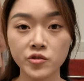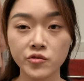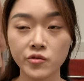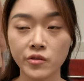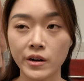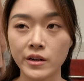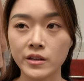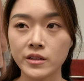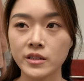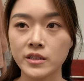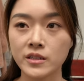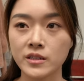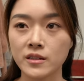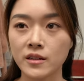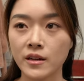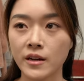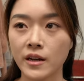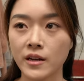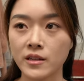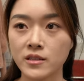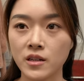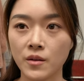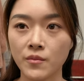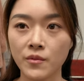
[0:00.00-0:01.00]
or at least
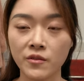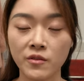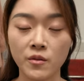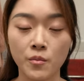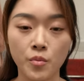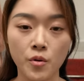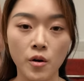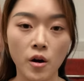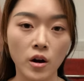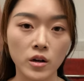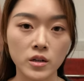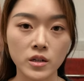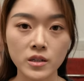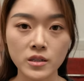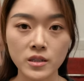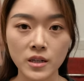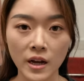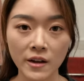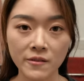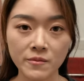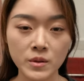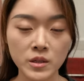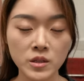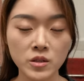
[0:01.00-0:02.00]
like some of the products
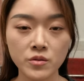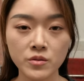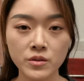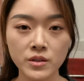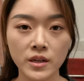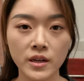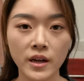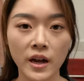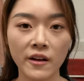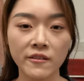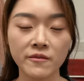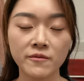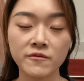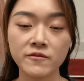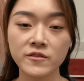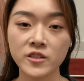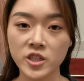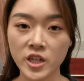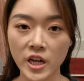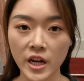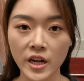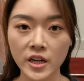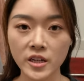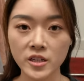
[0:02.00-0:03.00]
I've been using have
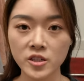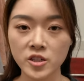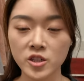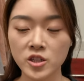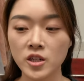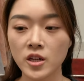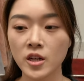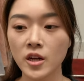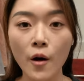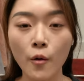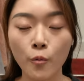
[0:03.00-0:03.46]
changed.